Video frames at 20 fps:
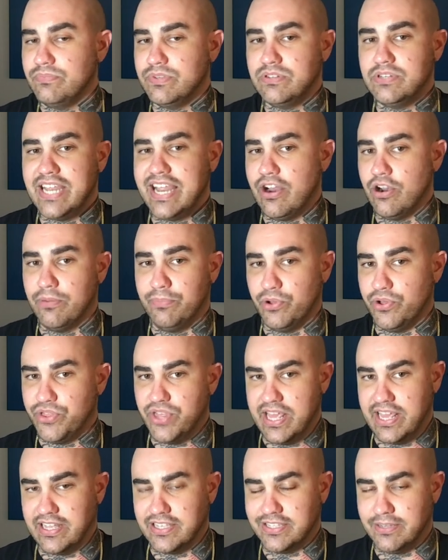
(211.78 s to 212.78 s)
terrible
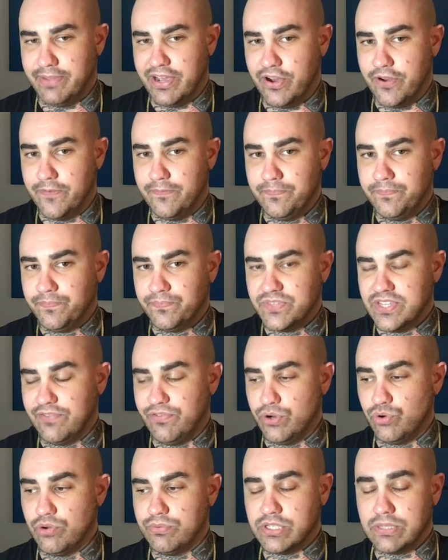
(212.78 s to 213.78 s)
things about
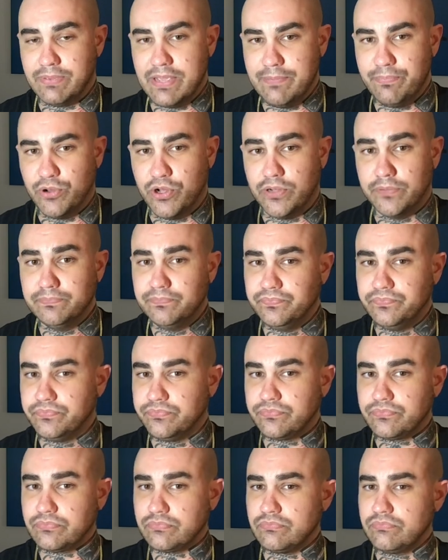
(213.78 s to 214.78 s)
different groups of people
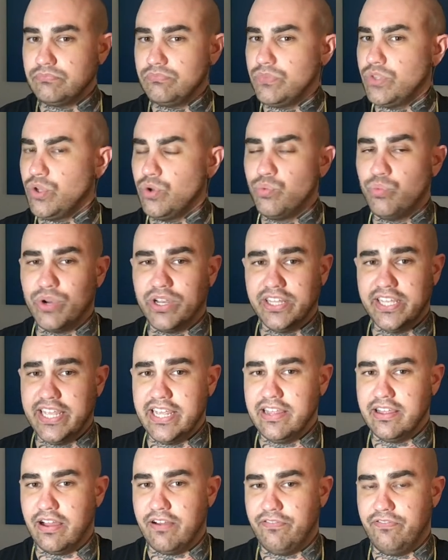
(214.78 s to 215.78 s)

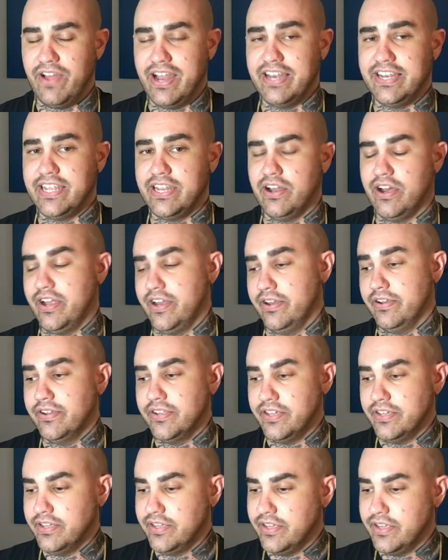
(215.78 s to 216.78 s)
really offended on
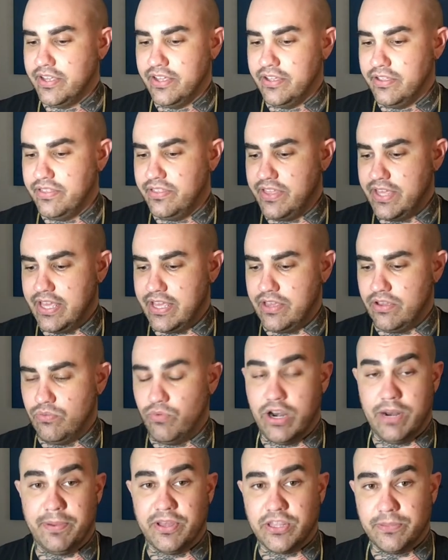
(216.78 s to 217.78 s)
the
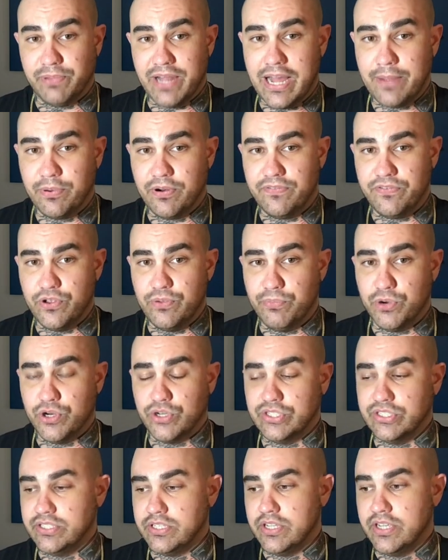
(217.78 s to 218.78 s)
one about the black
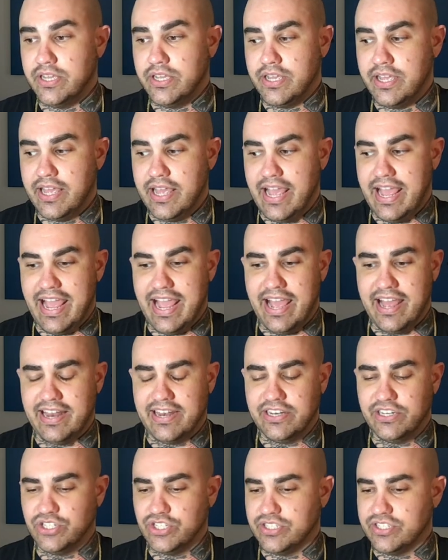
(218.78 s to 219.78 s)
perfumers
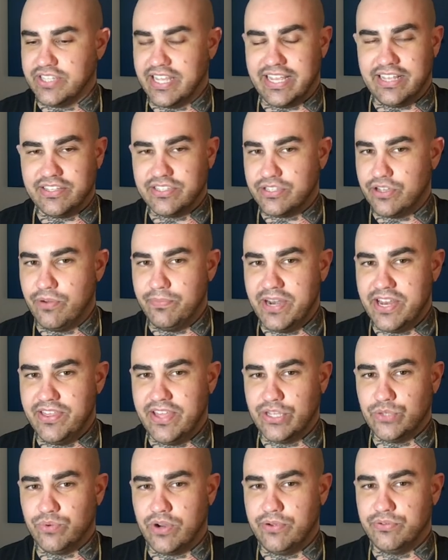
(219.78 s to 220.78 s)
and just like so many
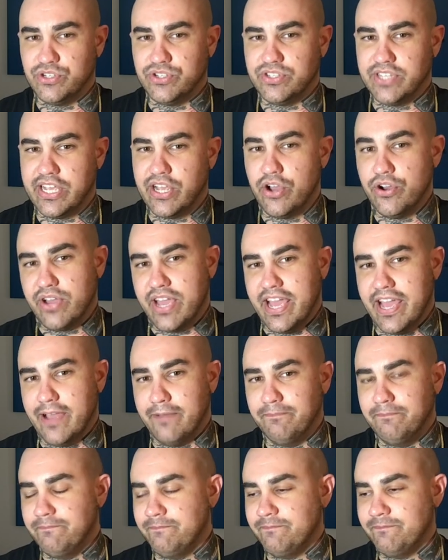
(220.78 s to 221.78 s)
things where i was just like okay